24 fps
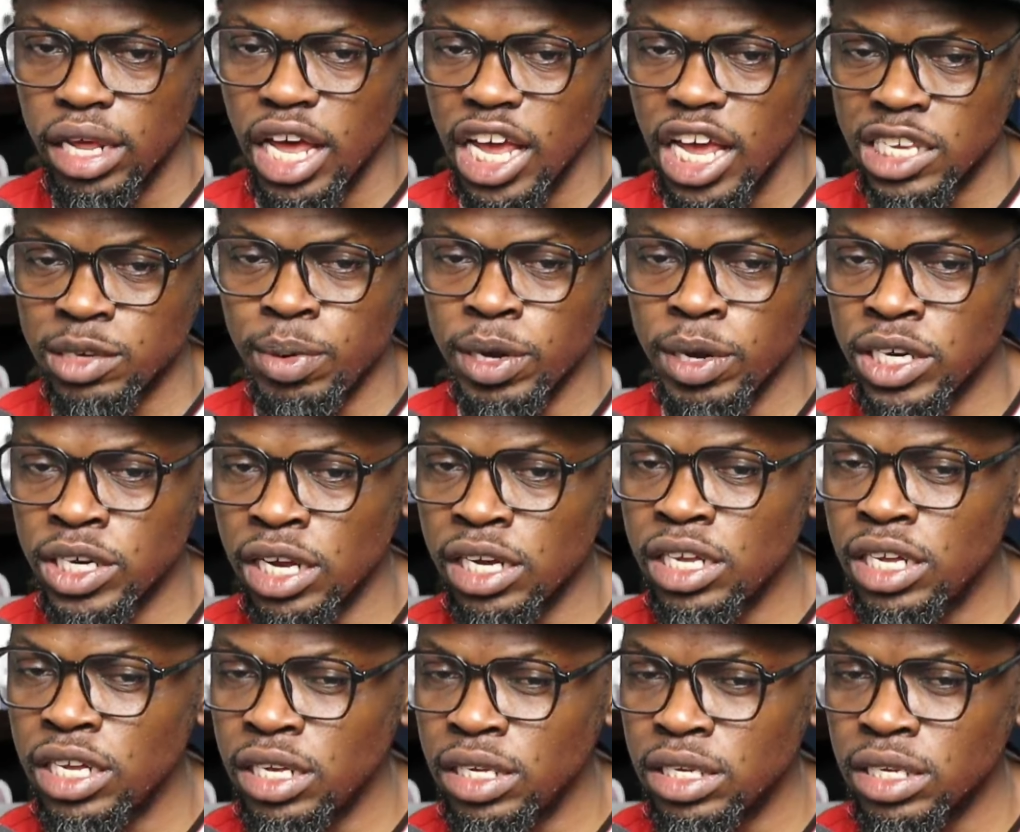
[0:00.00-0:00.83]

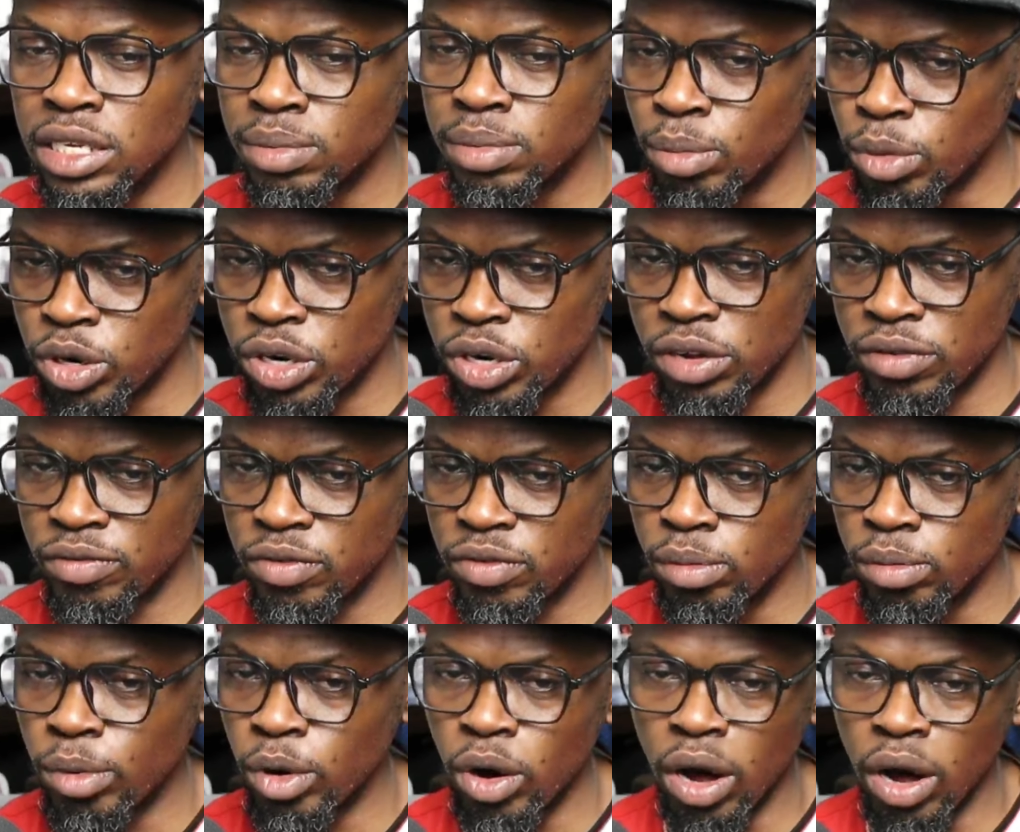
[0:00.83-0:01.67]
Especially in this modern
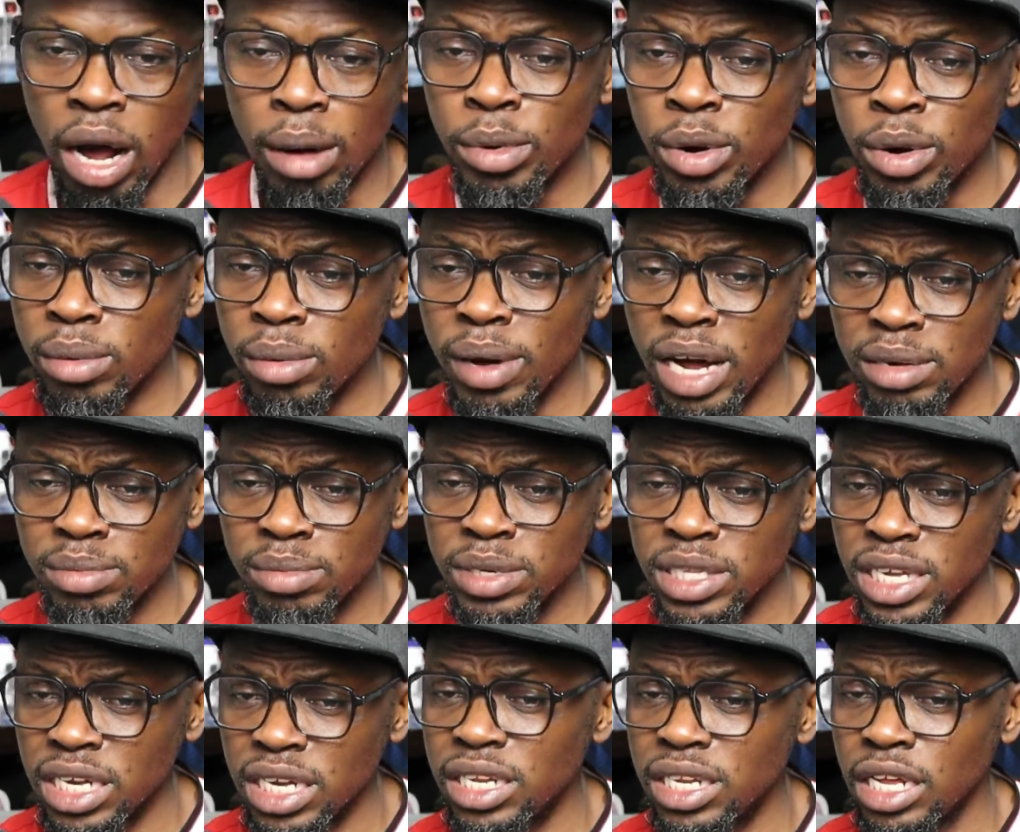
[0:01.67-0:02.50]
football. Amorim
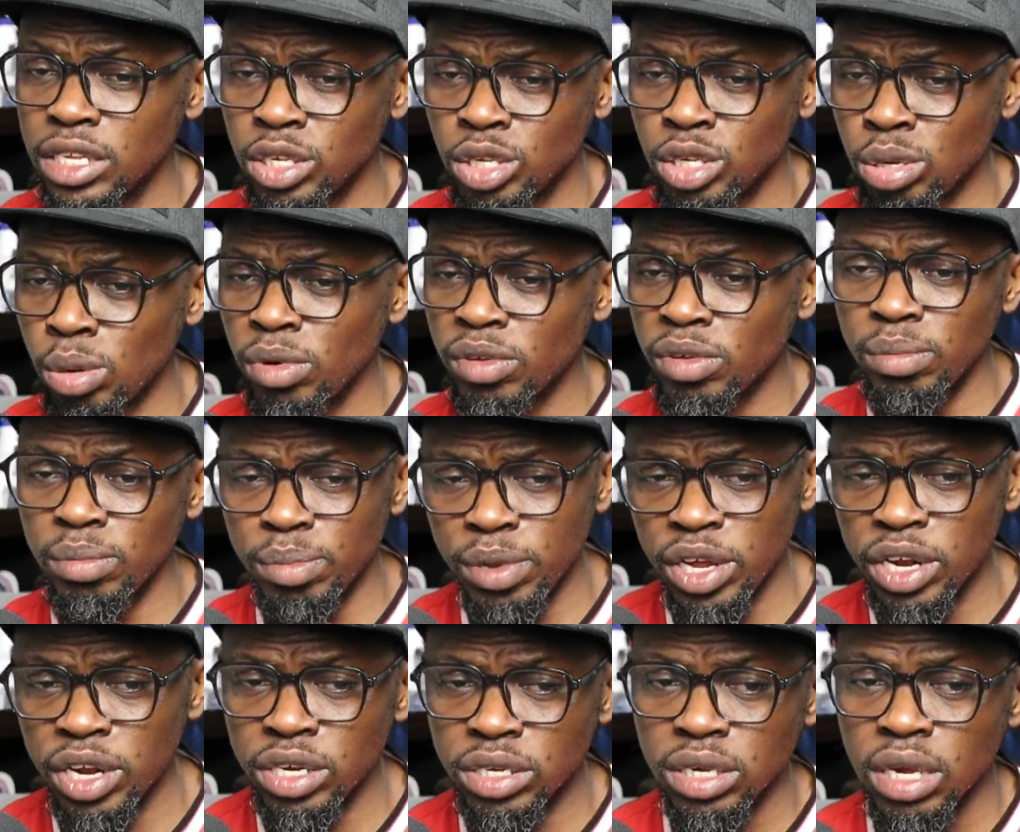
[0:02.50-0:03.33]
admitted that some of the
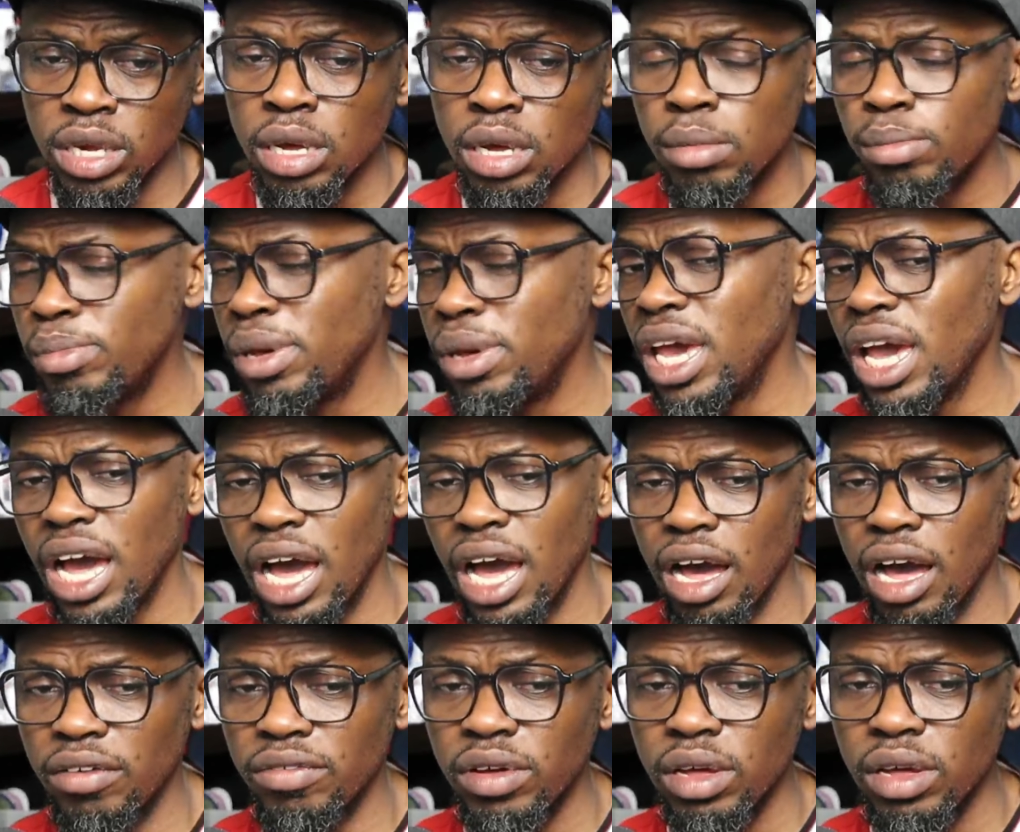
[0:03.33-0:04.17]
players may
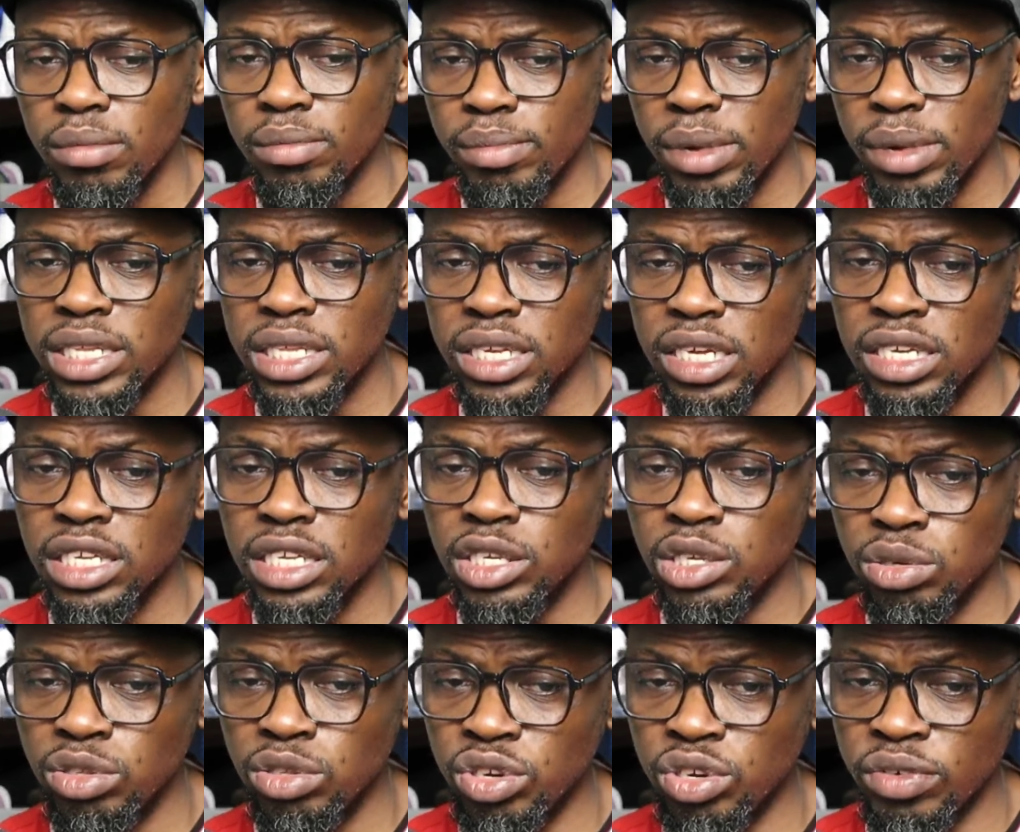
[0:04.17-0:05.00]
have mentally
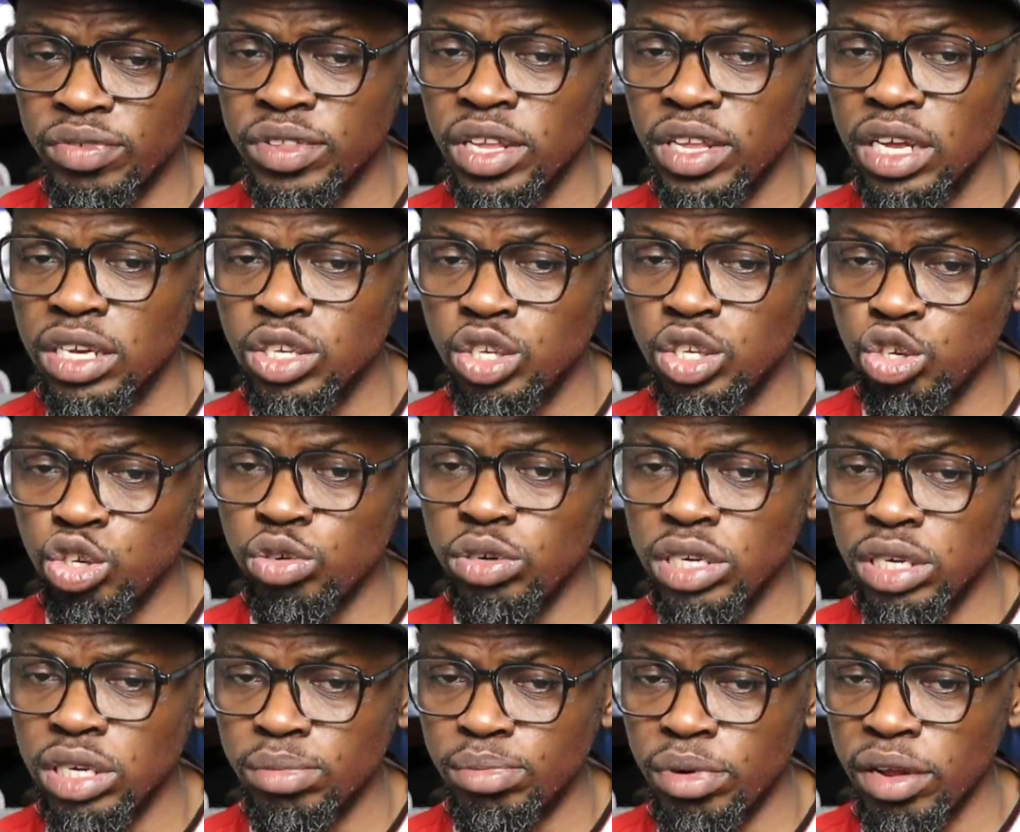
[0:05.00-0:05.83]
drifted
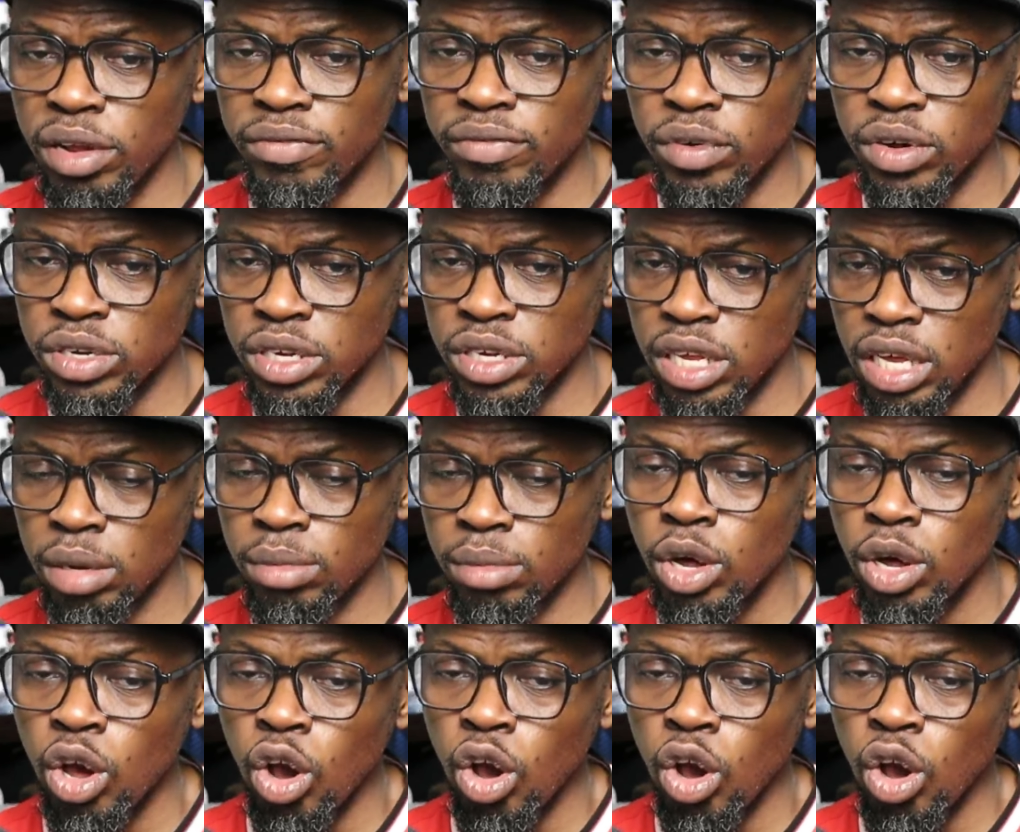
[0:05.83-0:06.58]
during the Brentford game,